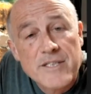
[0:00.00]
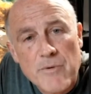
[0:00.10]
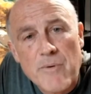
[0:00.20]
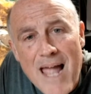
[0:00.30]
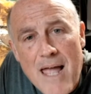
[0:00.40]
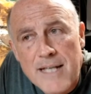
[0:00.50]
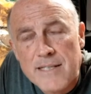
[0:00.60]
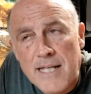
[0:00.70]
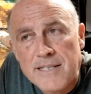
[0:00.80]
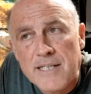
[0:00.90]
It's through
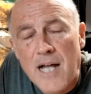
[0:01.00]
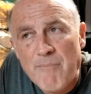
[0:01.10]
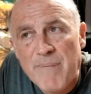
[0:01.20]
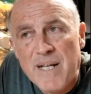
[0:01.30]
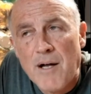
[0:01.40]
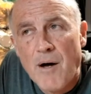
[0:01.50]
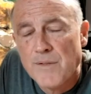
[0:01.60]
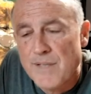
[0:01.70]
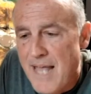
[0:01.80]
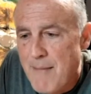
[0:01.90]
it's it's a company
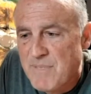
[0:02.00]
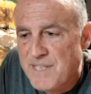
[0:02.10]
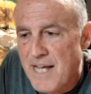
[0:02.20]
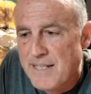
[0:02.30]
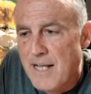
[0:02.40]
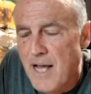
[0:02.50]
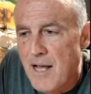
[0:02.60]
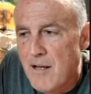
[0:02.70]
called Amazon